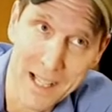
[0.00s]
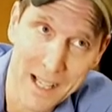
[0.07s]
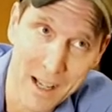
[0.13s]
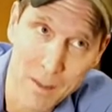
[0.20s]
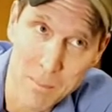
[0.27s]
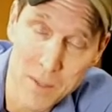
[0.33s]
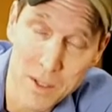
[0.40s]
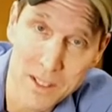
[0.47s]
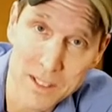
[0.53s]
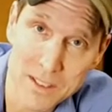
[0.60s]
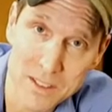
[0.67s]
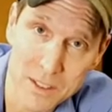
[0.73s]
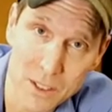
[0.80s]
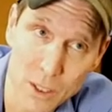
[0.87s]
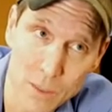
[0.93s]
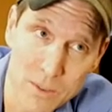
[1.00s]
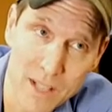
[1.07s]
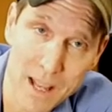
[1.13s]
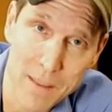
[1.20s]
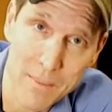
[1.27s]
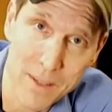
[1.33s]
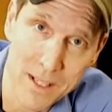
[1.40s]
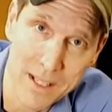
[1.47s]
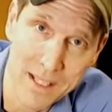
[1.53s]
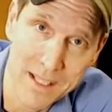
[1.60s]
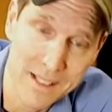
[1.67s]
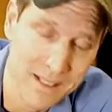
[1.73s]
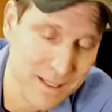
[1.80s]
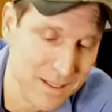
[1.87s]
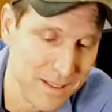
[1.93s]
1,000,000 scopes, hey buddy,
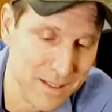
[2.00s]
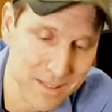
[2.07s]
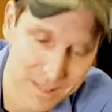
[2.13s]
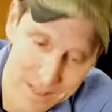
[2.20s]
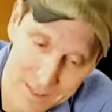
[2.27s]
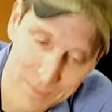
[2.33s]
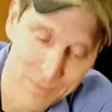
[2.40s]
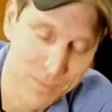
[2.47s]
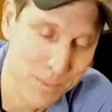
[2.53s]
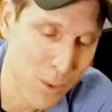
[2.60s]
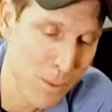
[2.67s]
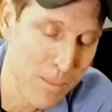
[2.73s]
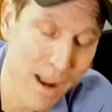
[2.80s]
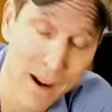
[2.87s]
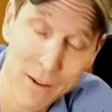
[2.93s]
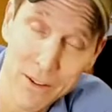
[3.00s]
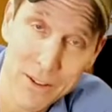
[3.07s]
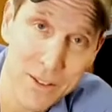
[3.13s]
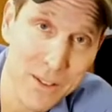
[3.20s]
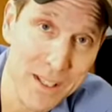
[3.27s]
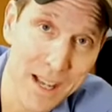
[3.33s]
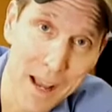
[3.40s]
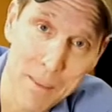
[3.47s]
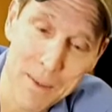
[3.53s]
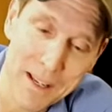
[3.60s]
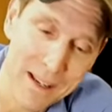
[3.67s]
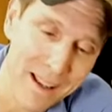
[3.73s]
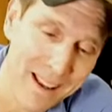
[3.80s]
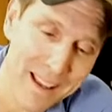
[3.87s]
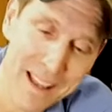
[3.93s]
more power to you. I
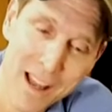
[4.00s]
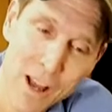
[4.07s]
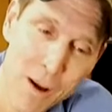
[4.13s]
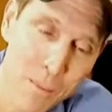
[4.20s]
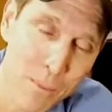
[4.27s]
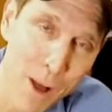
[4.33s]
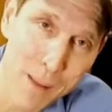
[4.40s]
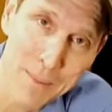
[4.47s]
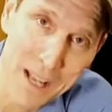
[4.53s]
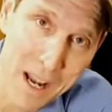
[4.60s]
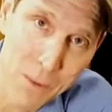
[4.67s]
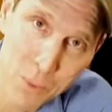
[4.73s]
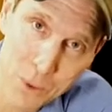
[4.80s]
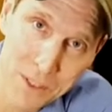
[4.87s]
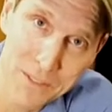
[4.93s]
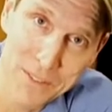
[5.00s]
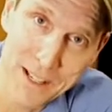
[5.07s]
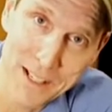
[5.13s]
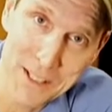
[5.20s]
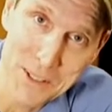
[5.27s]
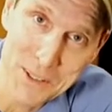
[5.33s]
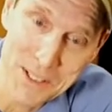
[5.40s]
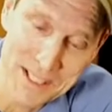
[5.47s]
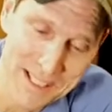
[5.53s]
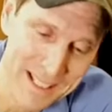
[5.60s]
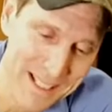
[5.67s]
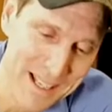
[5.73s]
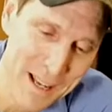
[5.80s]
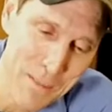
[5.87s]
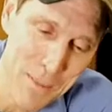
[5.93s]
mean, probably I would if I could,
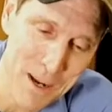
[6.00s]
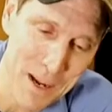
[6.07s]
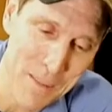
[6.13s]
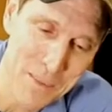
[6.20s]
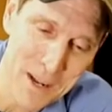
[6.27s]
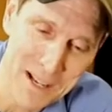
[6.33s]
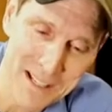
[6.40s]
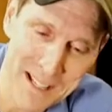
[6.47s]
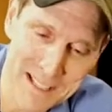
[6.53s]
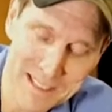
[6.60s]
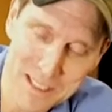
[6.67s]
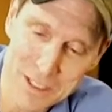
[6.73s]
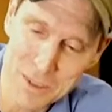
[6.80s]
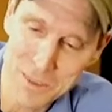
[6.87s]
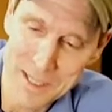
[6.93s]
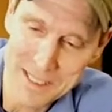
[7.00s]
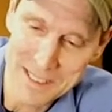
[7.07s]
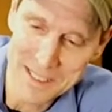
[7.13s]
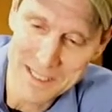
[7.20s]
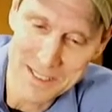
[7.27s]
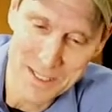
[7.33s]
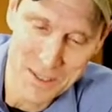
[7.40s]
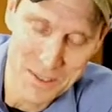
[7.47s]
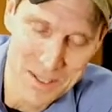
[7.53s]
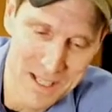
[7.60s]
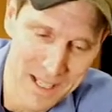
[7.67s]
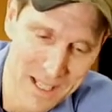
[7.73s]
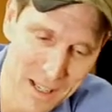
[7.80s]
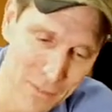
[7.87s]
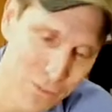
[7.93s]
but I'm not in that situation. So
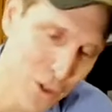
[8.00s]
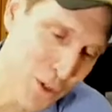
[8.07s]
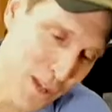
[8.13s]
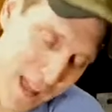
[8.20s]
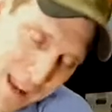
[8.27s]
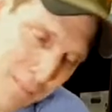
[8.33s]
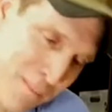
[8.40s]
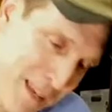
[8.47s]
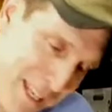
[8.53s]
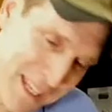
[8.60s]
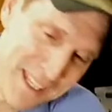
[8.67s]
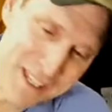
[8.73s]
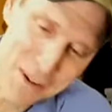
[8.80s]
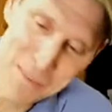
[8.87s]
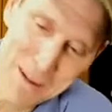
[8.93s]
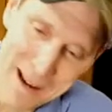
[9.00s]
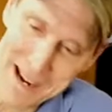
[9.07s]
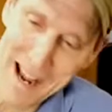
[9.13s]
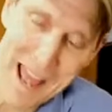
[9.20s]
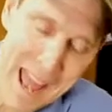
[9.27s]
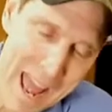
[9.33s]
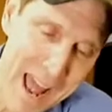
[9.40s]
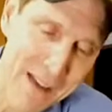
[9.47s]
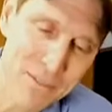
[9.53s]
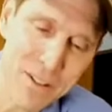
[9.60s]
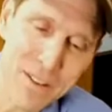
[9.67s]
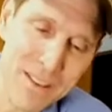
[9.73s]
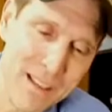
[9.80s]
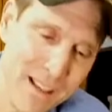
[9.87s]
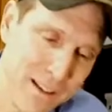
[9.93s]
if you're like me, you might have to
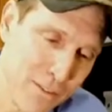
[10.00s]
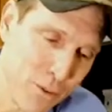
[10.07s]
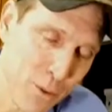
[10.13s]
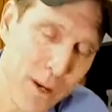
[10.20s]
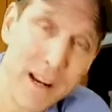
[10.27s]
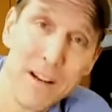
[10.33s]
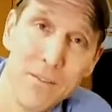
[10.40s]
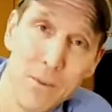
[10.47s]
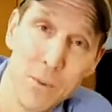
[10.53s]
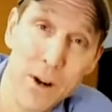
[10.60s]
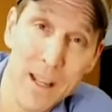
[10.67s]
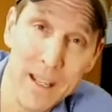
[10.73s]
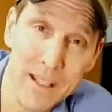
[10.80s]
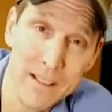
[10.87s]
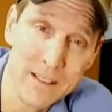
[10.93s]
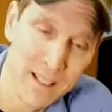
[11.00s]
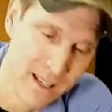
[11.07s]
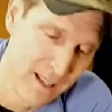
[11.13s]
think of creative ways